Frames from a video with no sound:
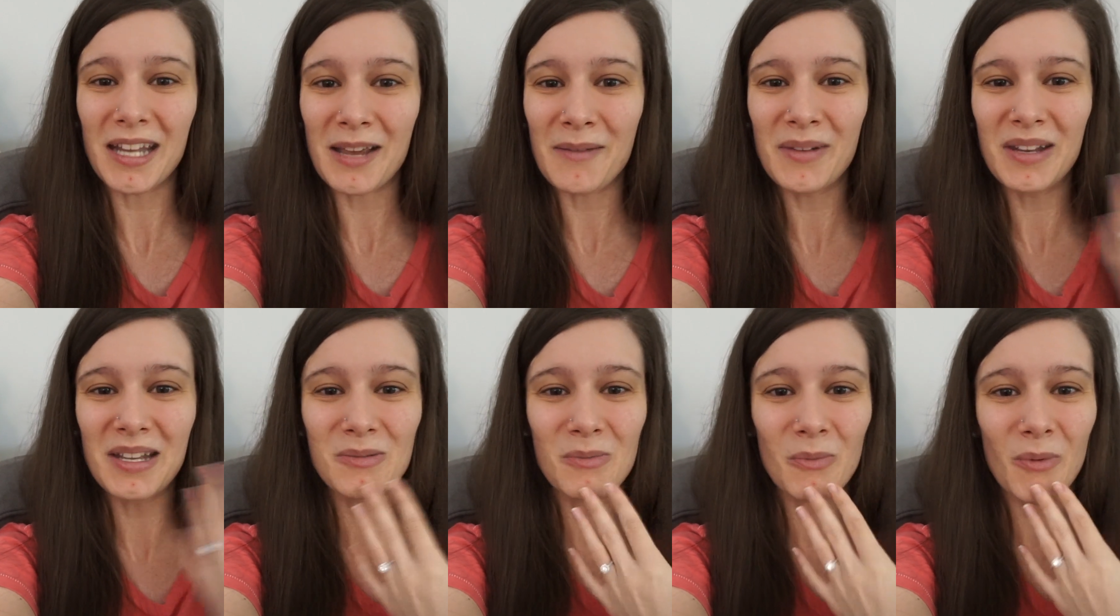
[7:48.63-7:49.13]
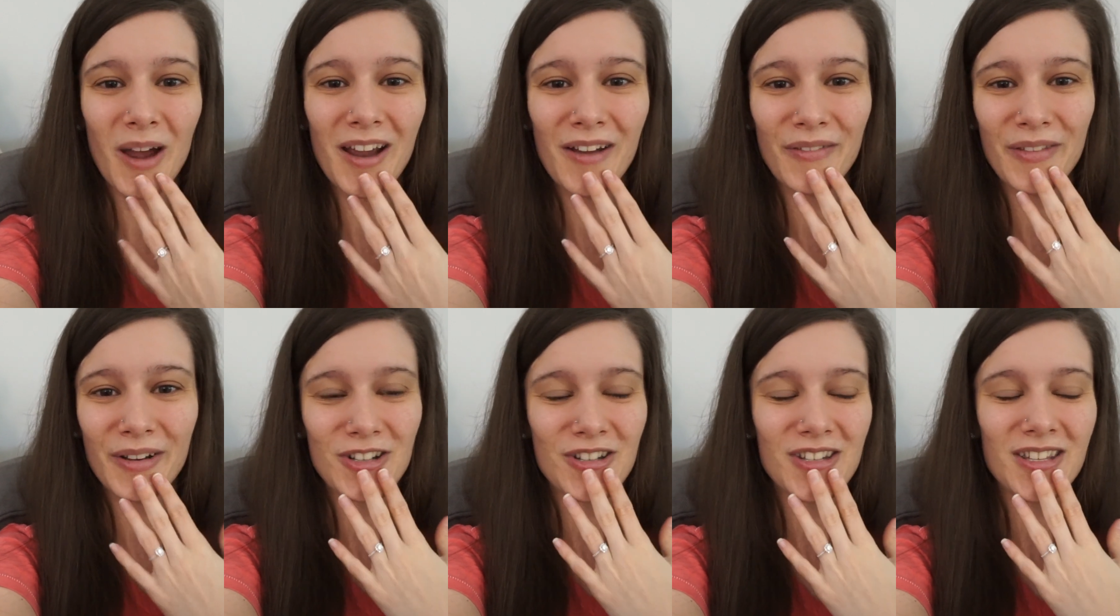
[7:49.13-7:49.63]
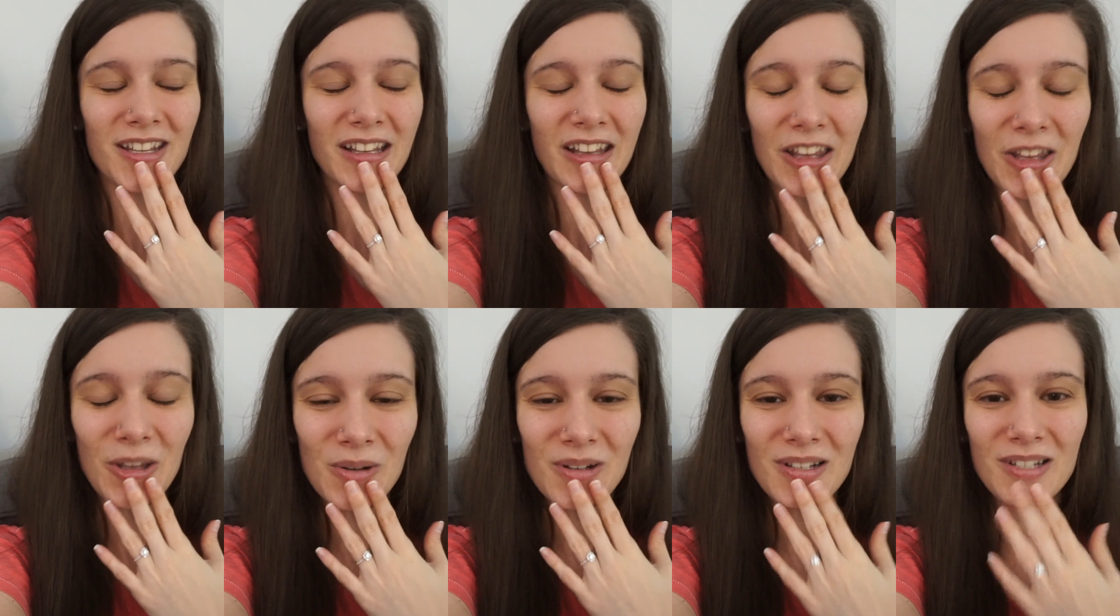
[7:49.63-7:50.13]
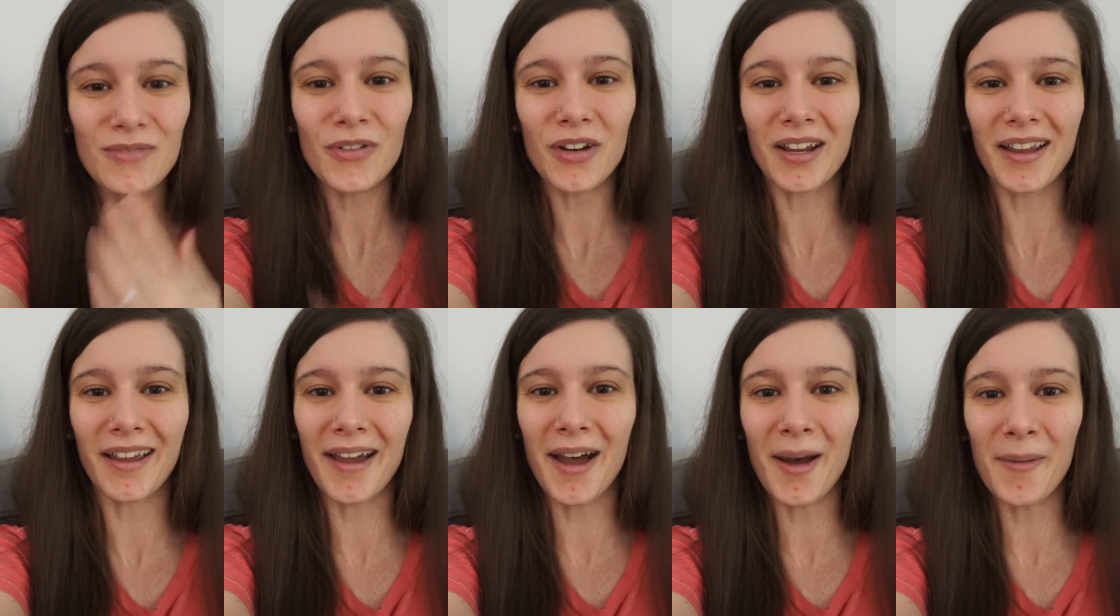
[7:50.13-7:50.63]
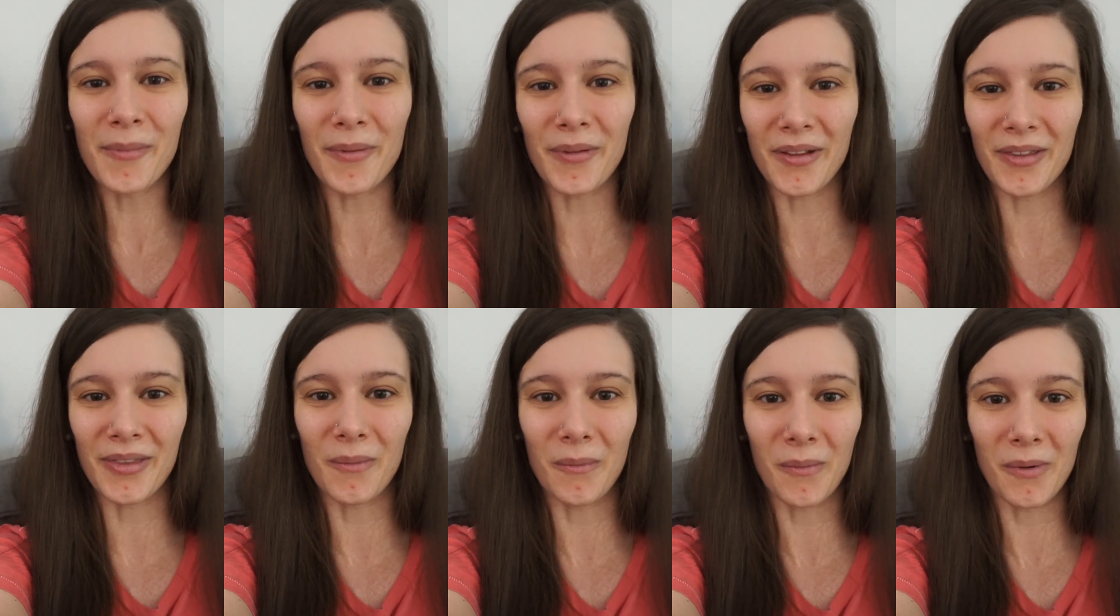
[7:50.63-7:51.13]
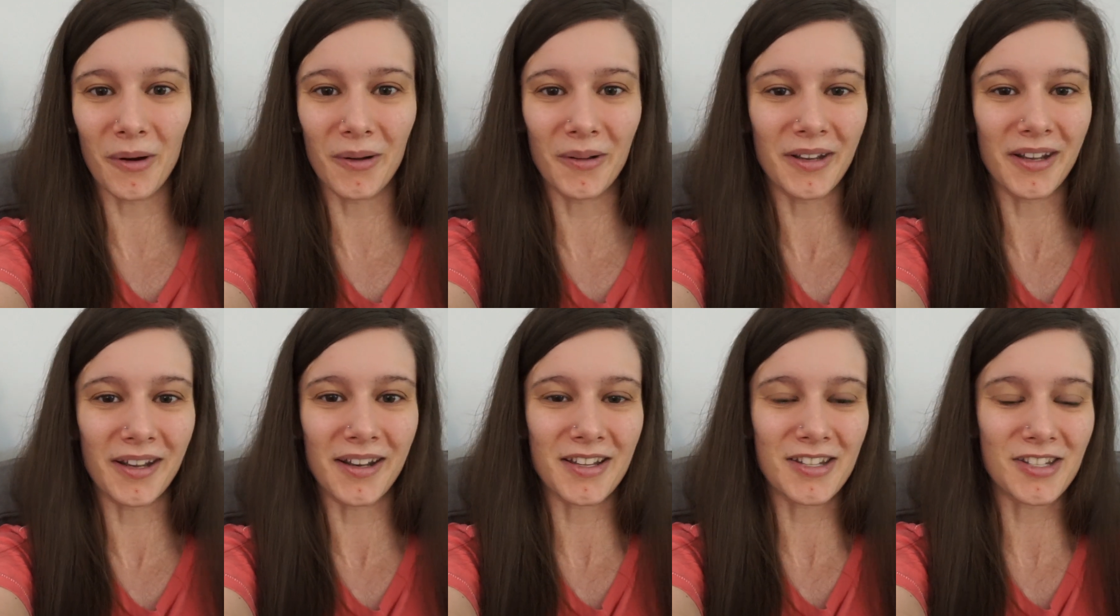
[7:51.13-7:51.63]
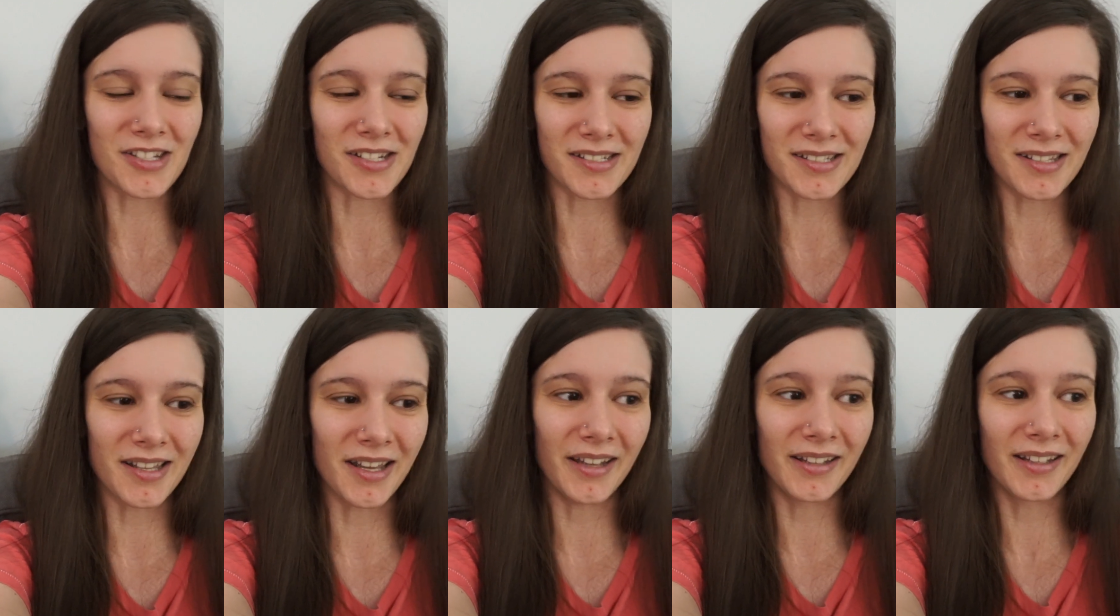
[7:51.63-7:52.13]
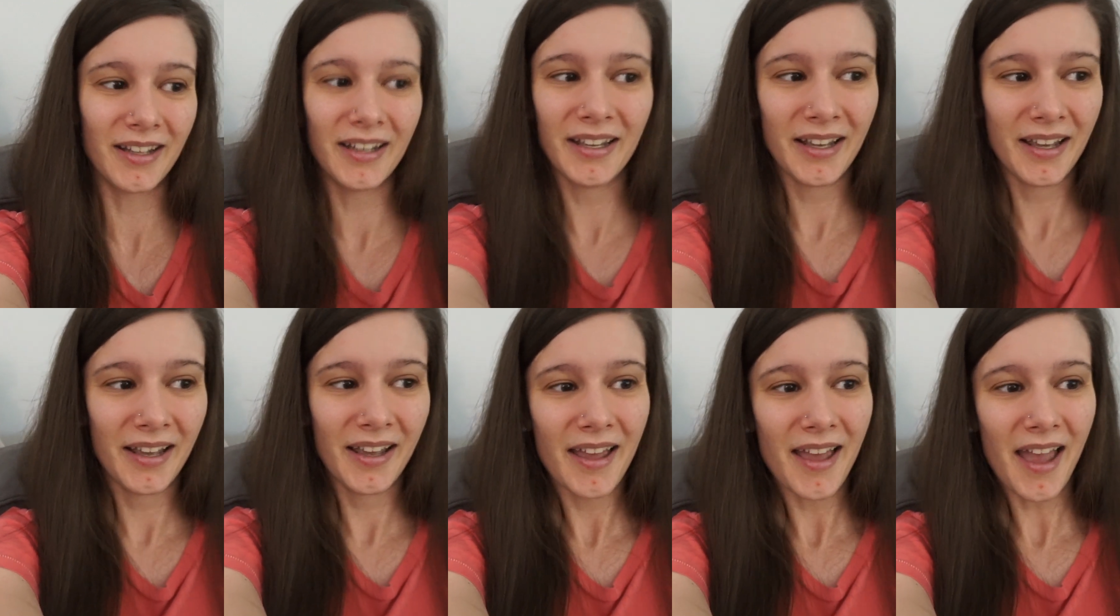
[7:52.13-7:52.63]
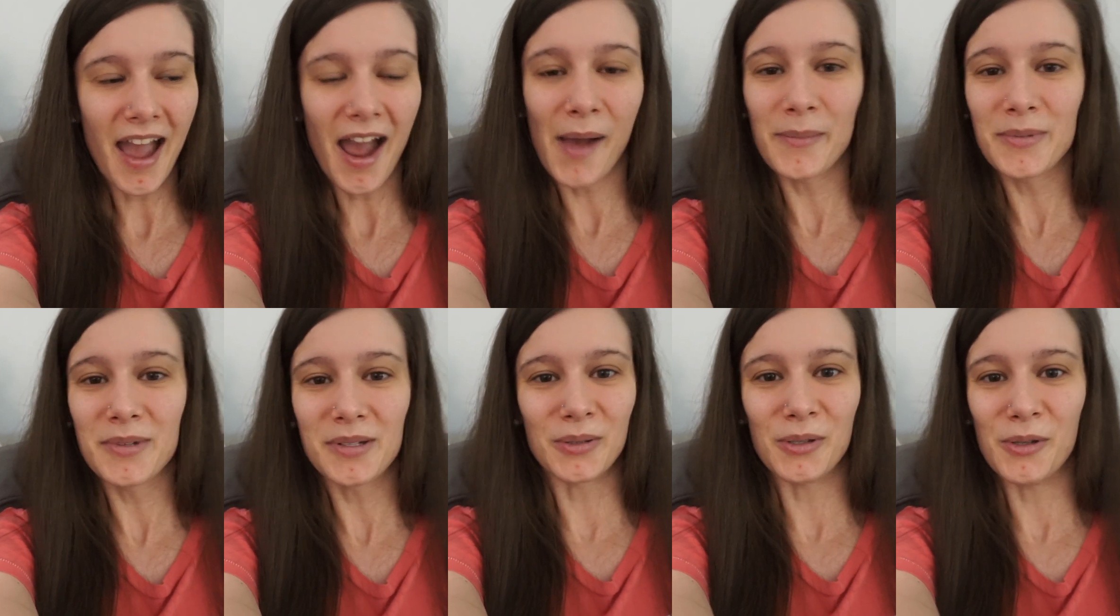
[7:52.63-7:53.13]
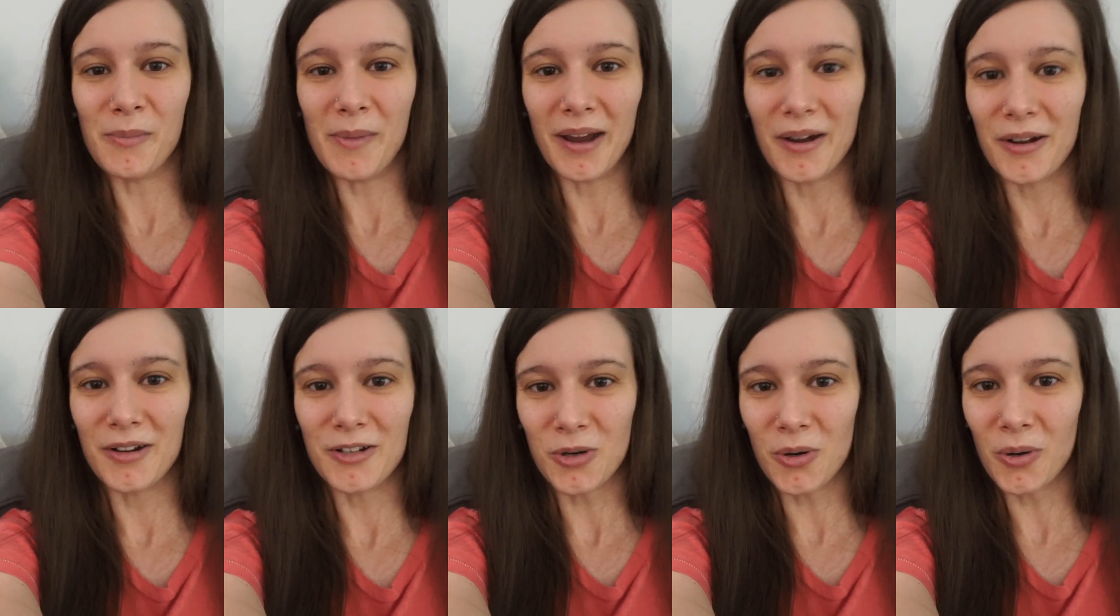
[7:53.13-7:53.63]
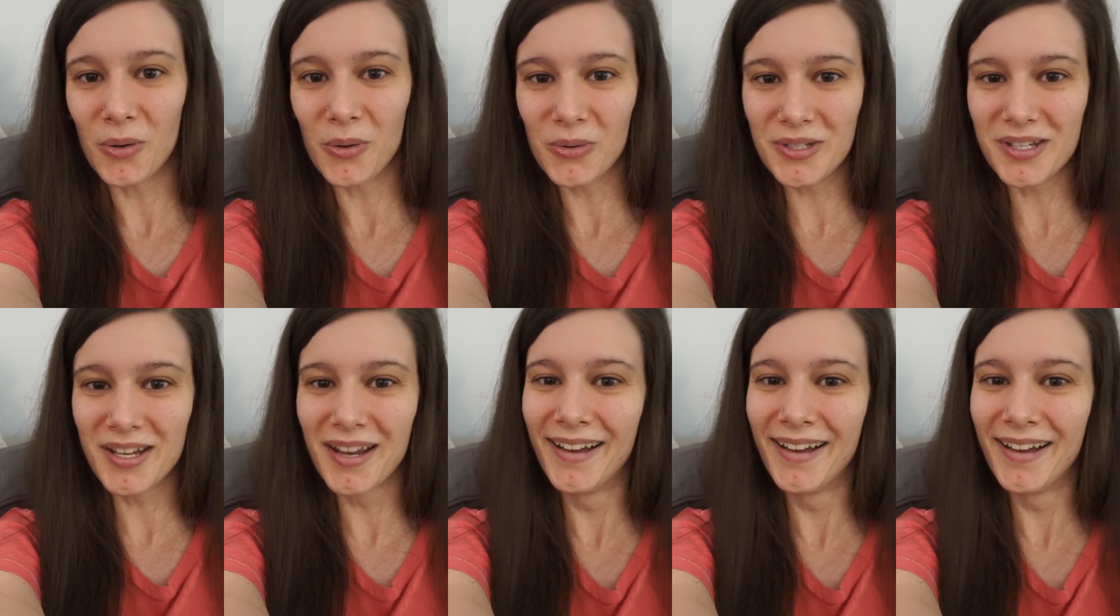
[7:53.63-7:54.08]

Him and his wife, they're just the cutest freaking couple in the world, and it's just, like, absolute marriage goals.